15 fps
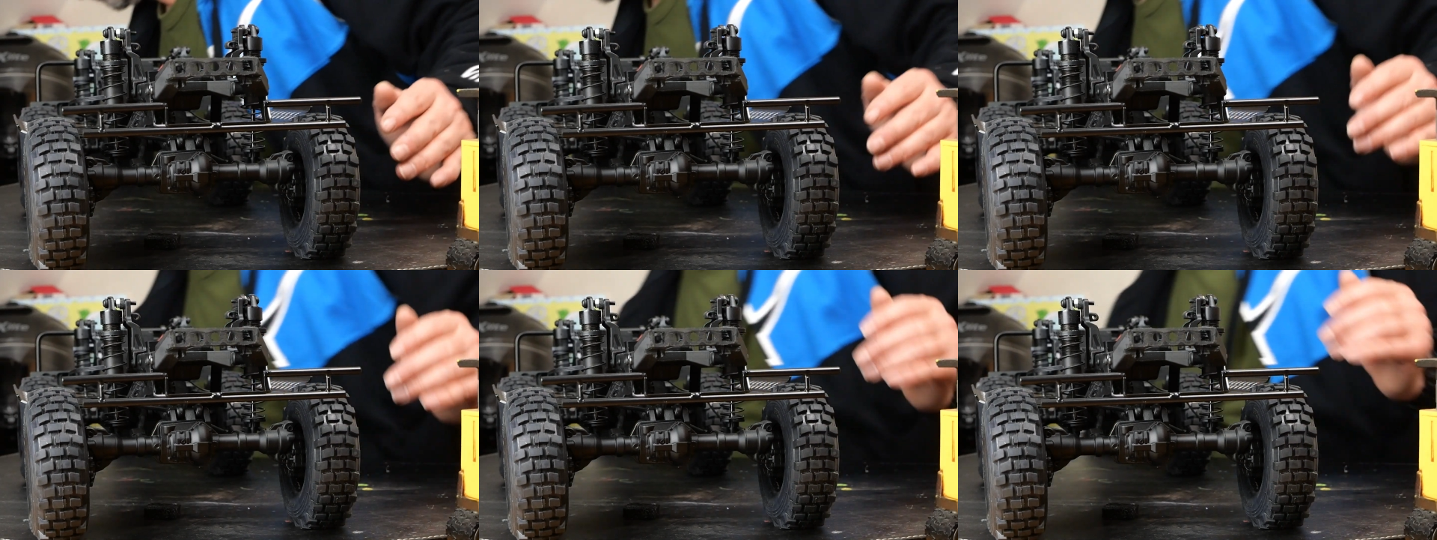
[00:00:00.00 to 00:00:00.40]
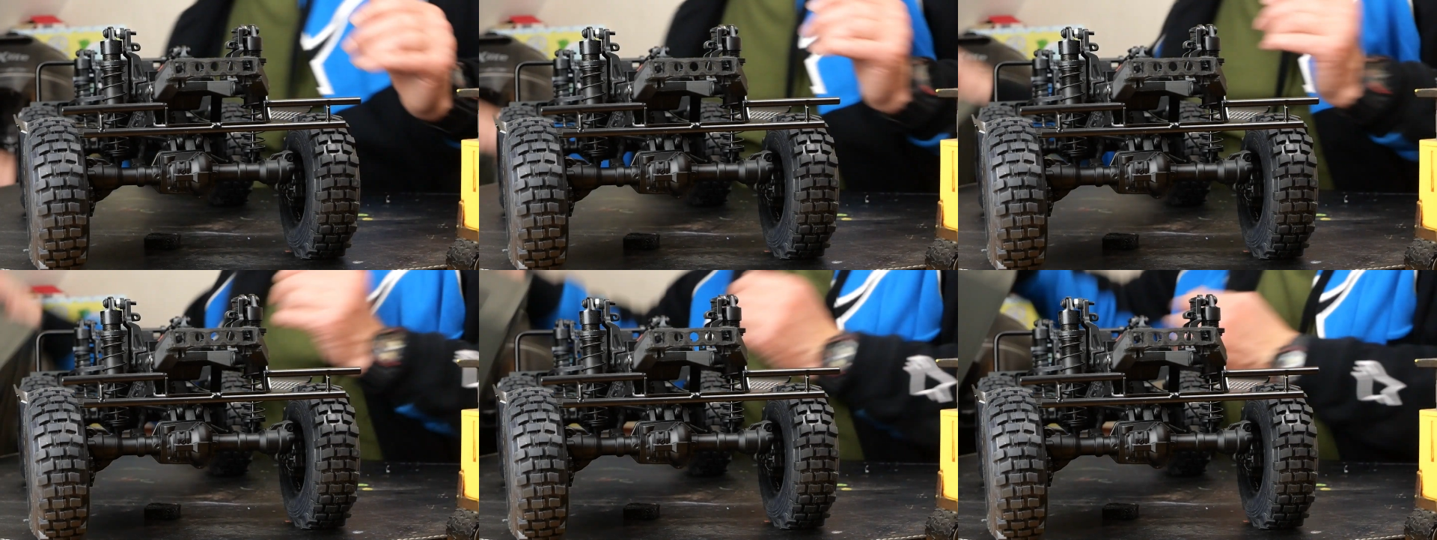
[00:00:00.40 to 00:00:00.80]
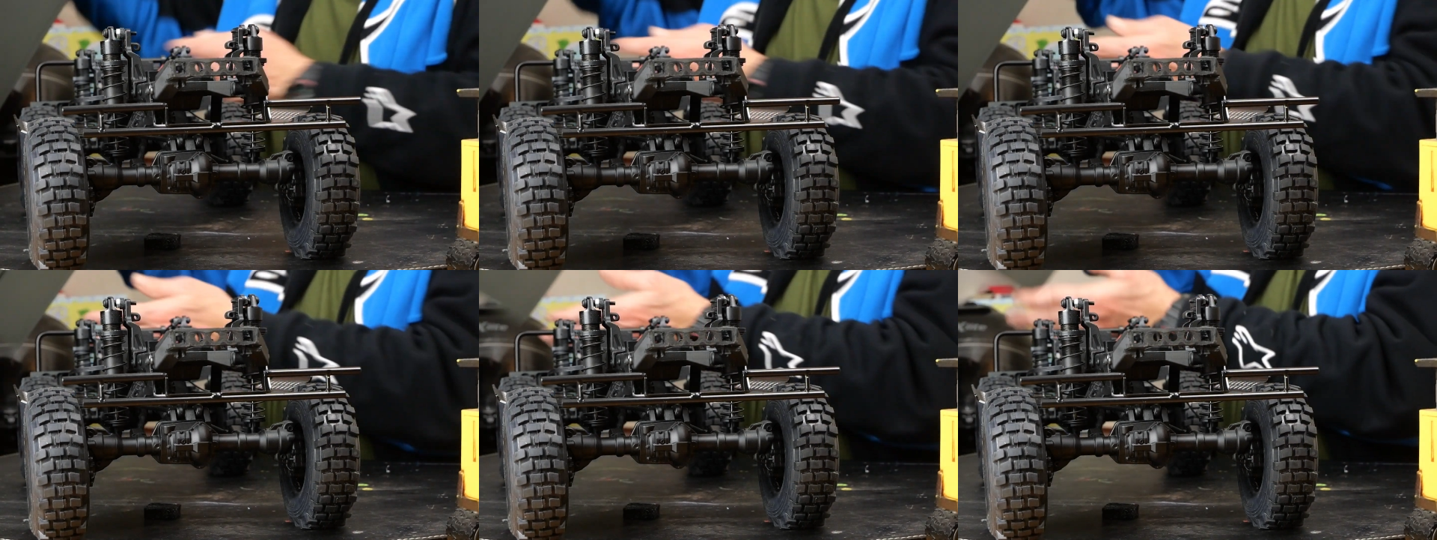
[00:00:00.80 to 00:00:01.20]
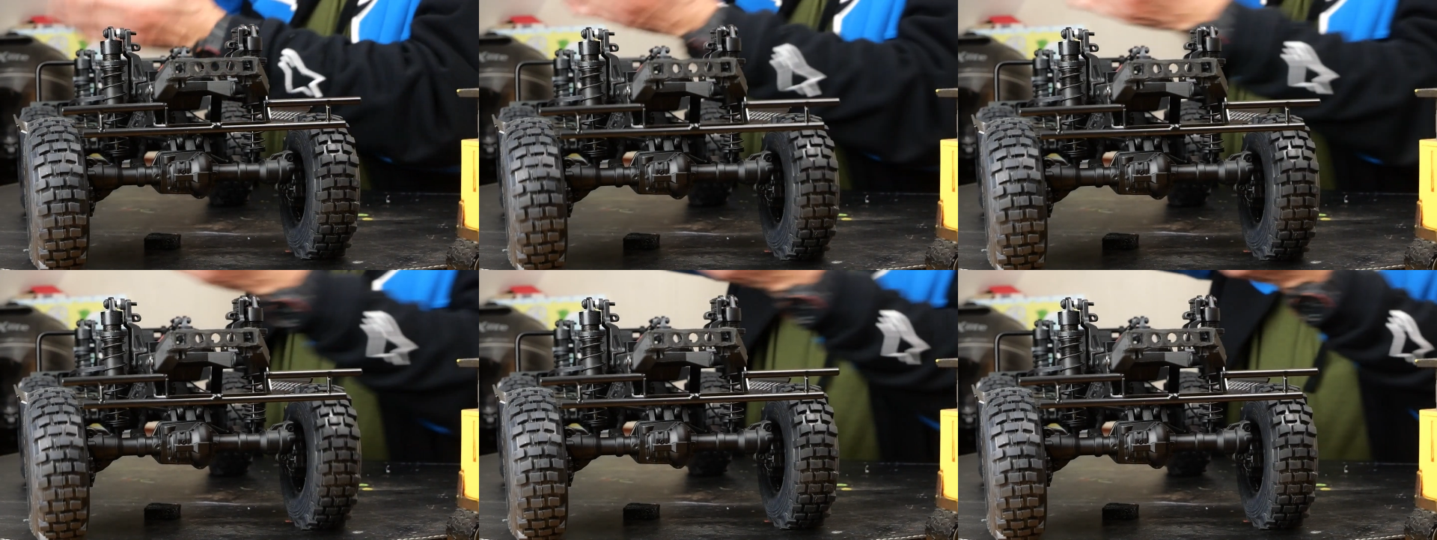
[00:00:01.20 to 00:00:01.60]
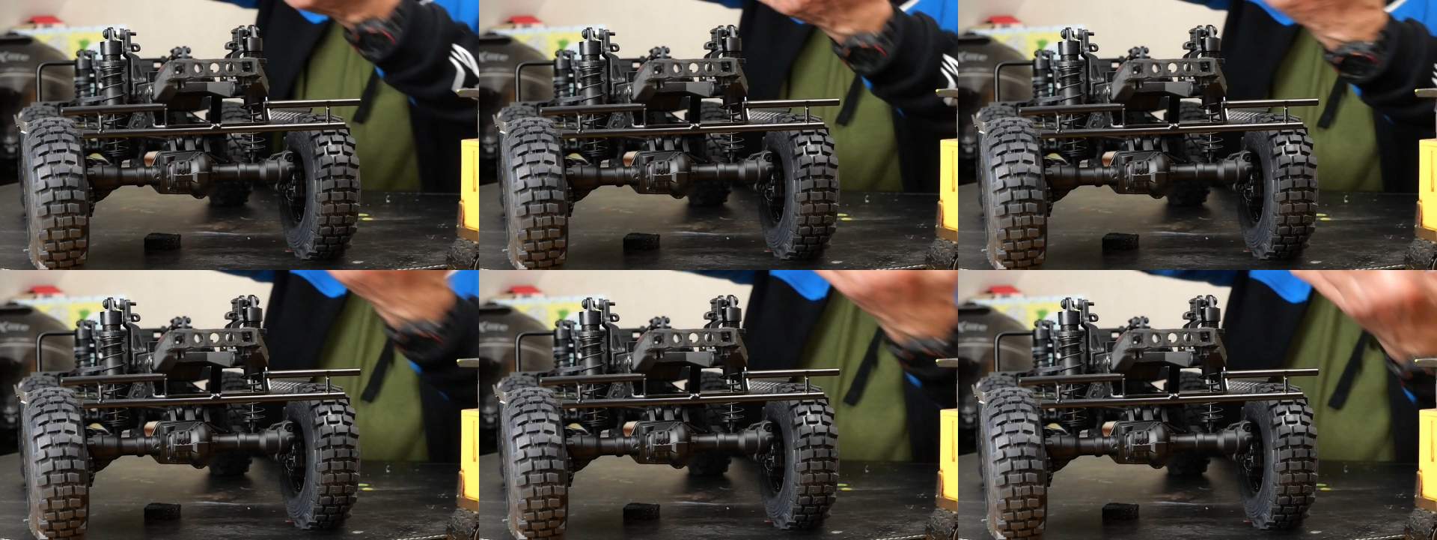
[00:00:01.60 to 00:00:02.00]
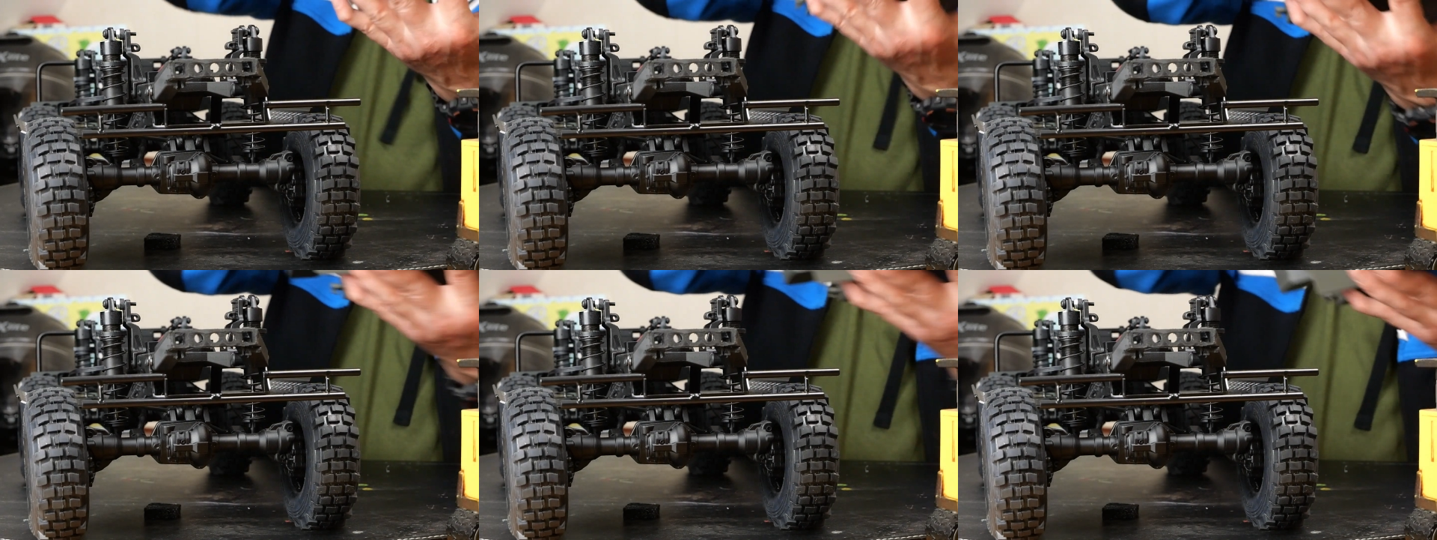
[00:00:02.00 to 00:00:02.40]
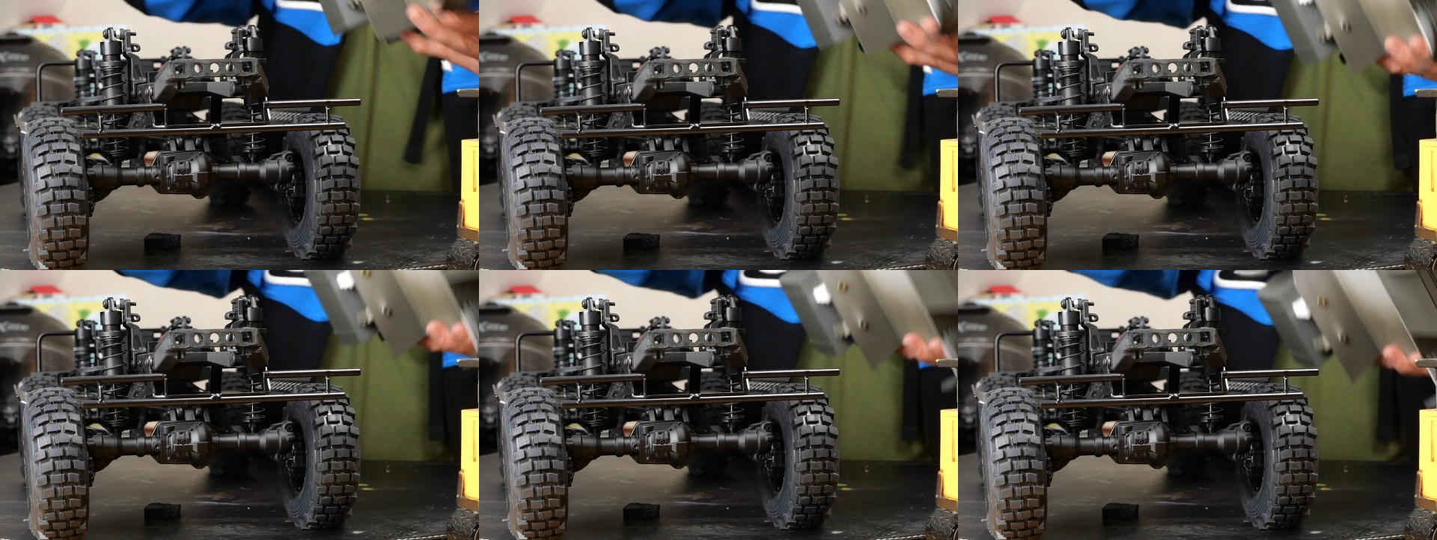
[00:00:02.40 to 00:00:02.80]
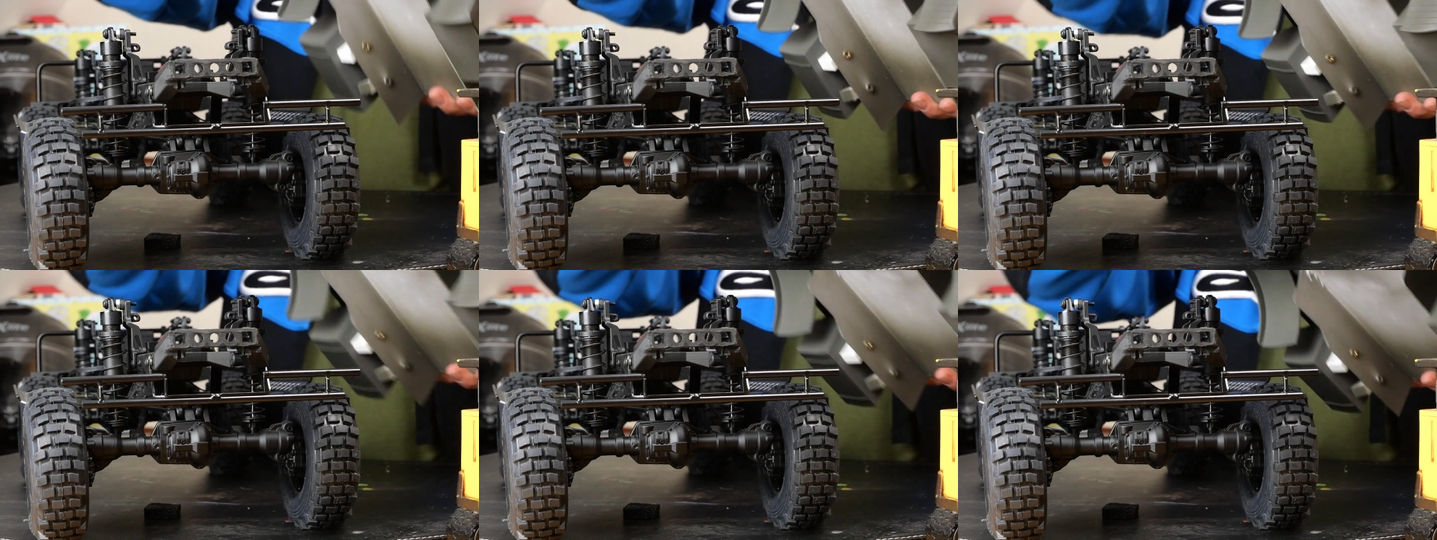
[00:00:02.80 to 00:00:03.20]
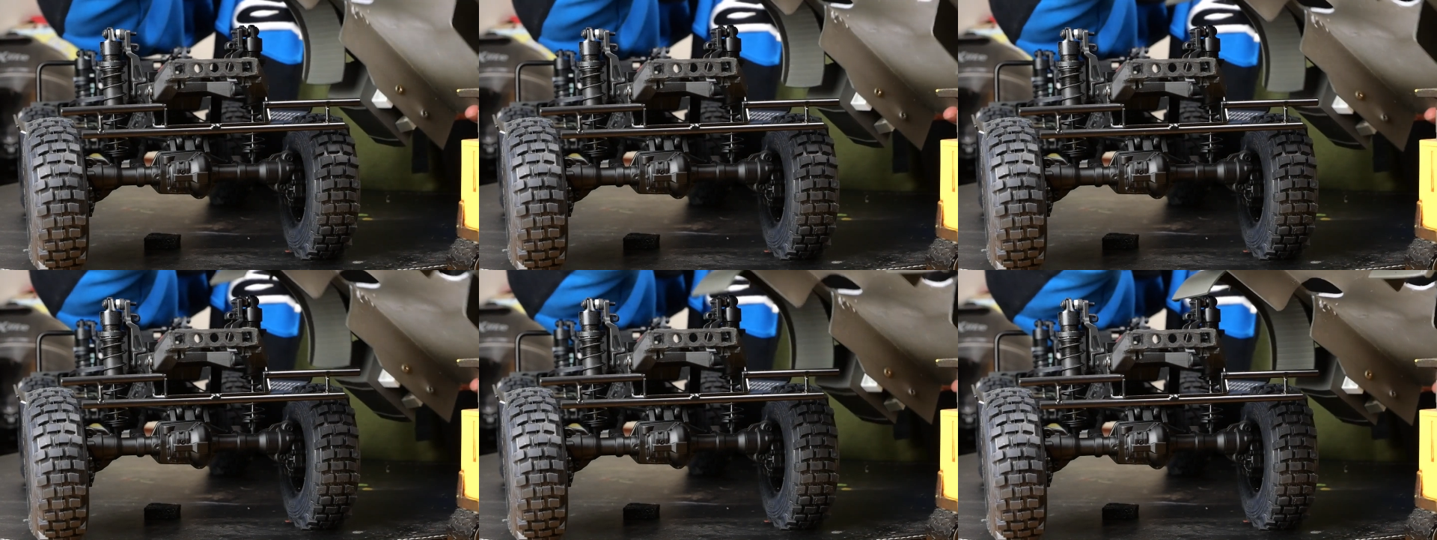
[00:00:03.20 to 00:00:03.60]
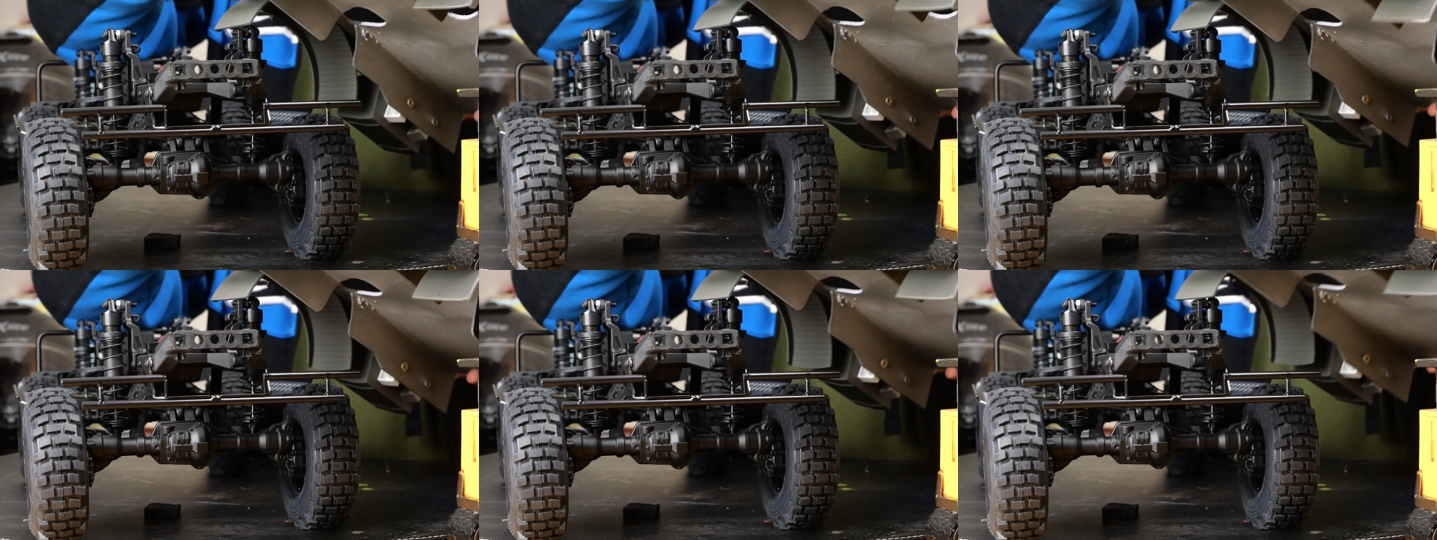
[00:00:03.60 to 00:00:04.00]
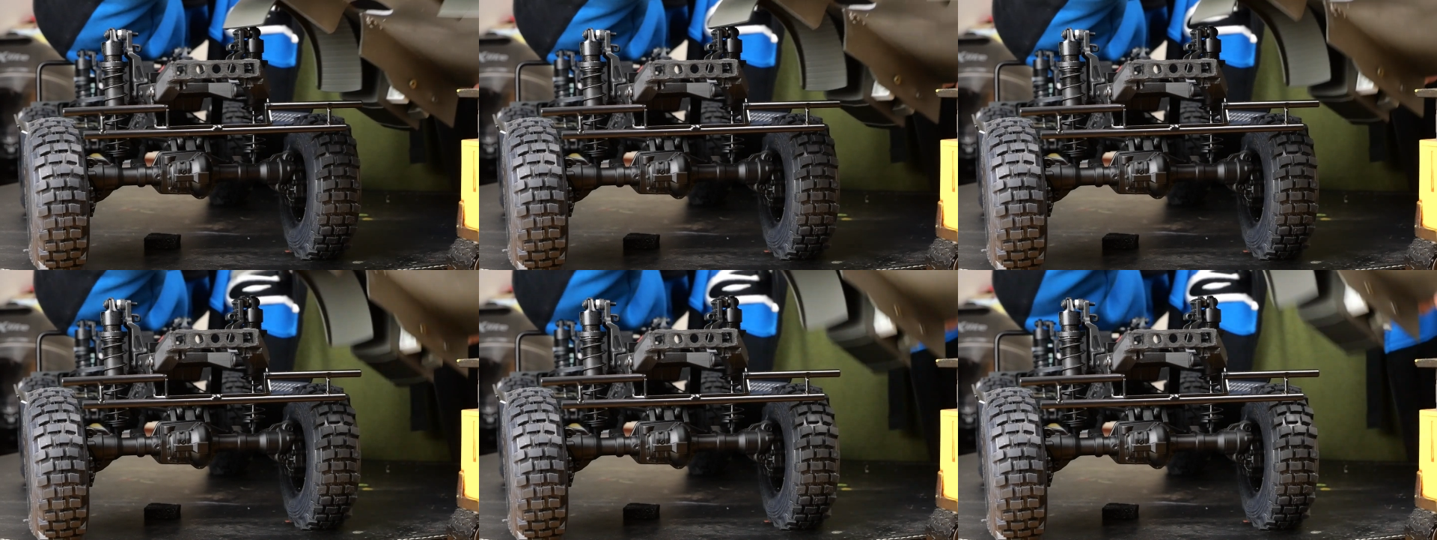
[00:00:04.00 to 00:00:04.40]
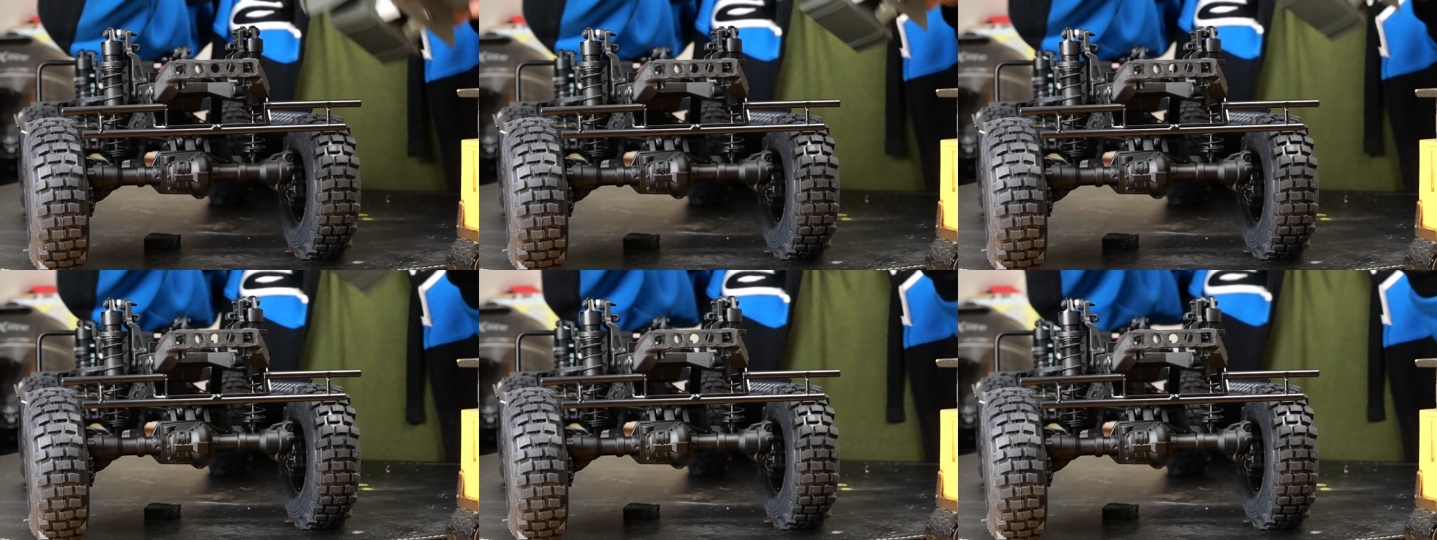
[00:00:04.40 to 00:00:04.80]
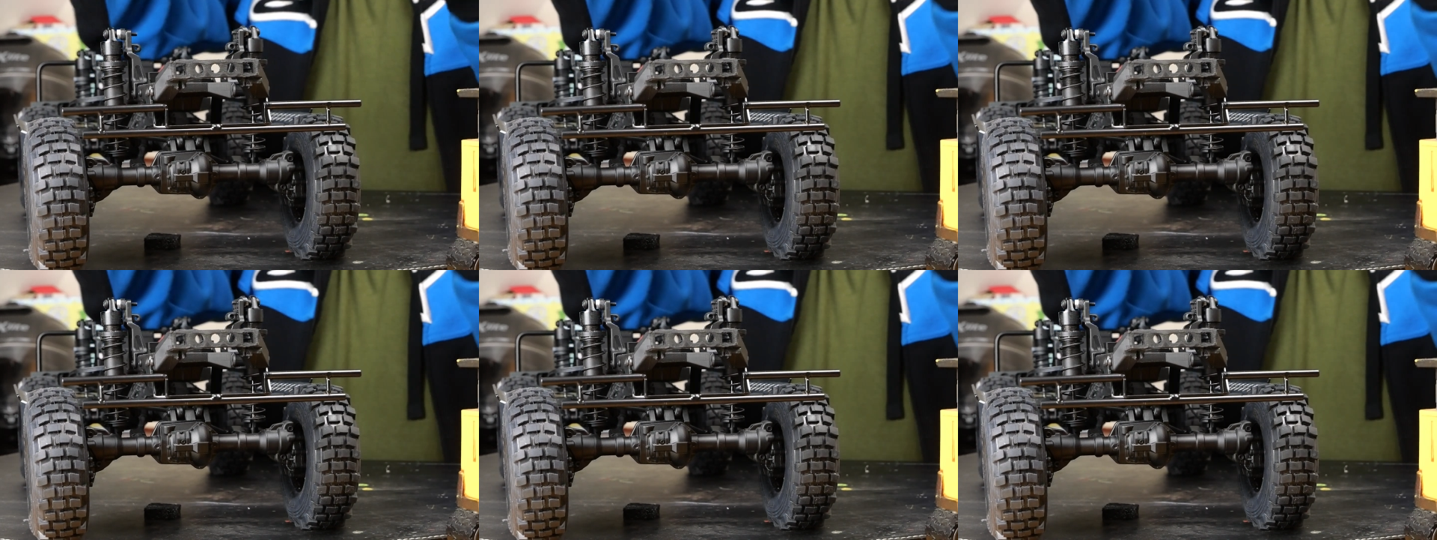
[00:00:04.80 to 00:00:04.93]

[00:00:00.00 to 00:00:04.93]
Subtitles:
(no speaker visible)